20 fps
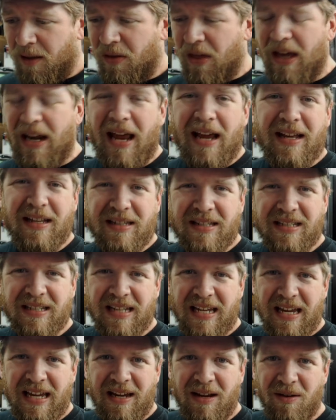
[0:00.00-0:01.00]
then I could
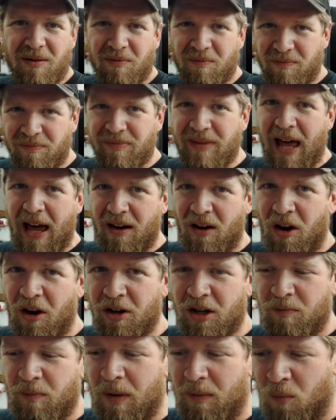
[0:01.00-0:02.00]
see that
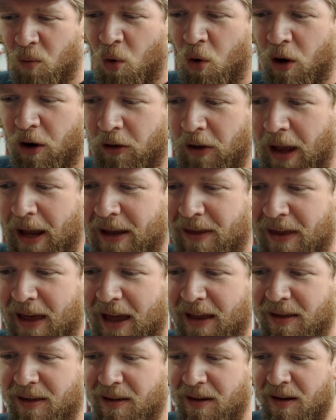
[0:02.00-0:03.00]
argument more, like
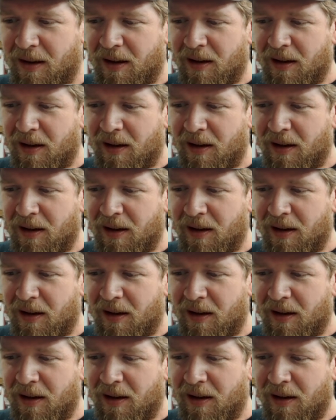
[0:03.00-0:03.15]
that